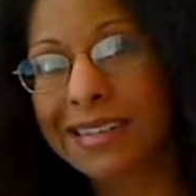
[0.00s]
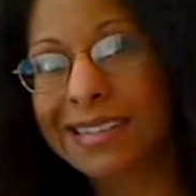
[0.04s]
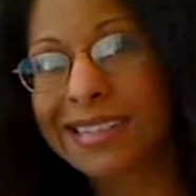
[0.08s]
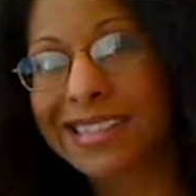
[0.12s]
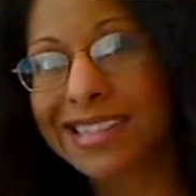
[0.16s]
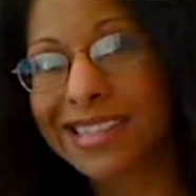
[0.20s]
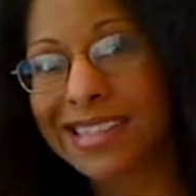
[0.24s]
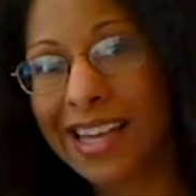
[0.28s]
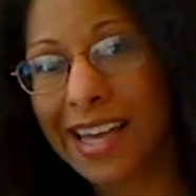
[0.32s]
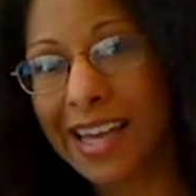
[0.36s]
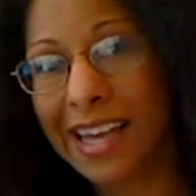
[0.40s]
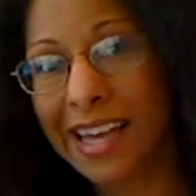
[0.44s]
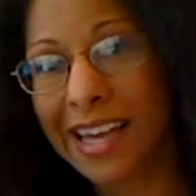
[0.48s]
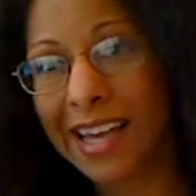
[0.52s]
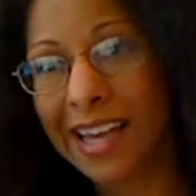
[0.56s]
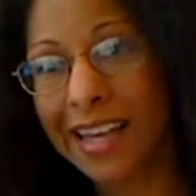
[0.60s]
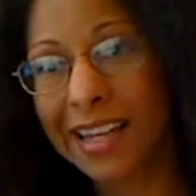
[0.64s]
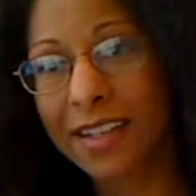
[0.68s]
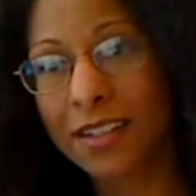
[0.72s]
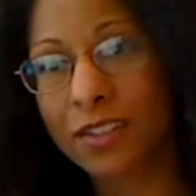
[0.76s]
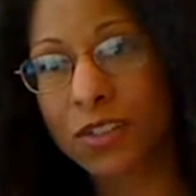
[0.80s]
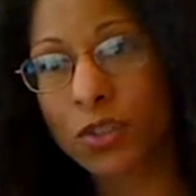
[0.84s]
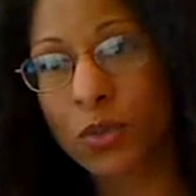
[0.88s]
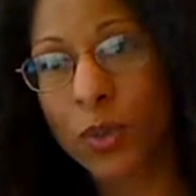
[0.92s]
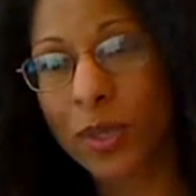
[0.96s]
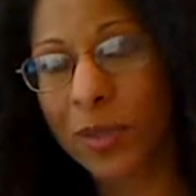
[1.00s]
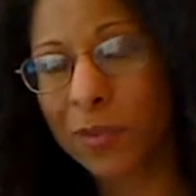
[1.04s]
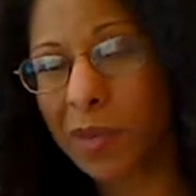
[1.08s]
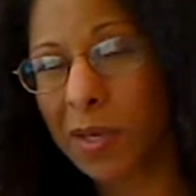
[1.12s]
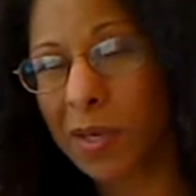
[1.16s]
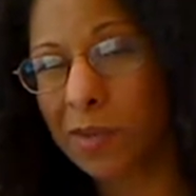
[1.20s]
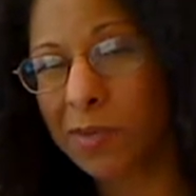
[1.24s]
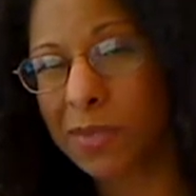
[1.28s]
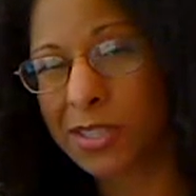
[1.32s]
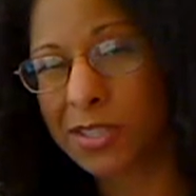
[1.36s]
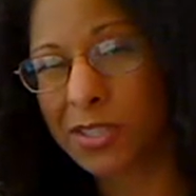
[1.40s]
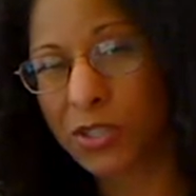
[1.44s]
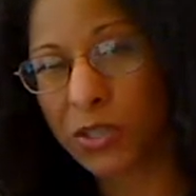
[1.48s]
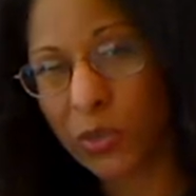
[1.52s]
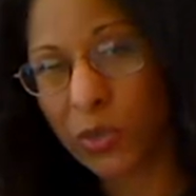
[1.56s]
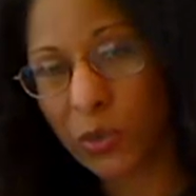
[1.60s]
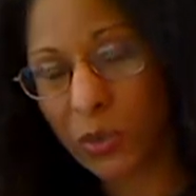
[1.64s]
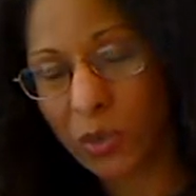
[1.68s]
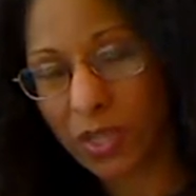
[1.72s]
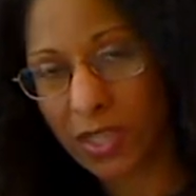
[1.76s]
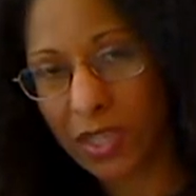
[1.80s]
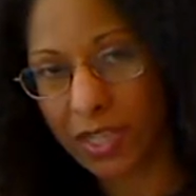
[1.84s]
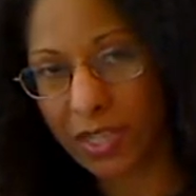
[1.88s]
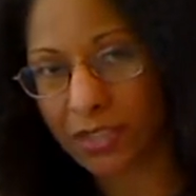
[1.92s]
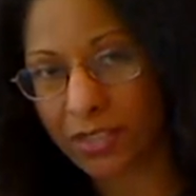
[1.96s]
Instead, TweetMem is
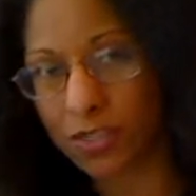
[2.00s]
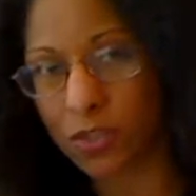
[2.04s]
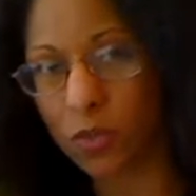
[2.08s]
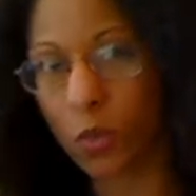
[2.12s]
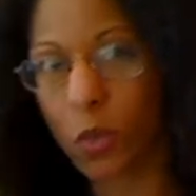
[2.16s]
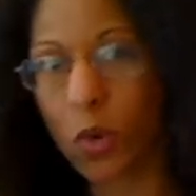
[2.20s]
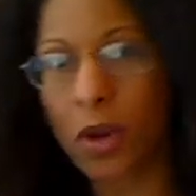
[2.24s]
two things.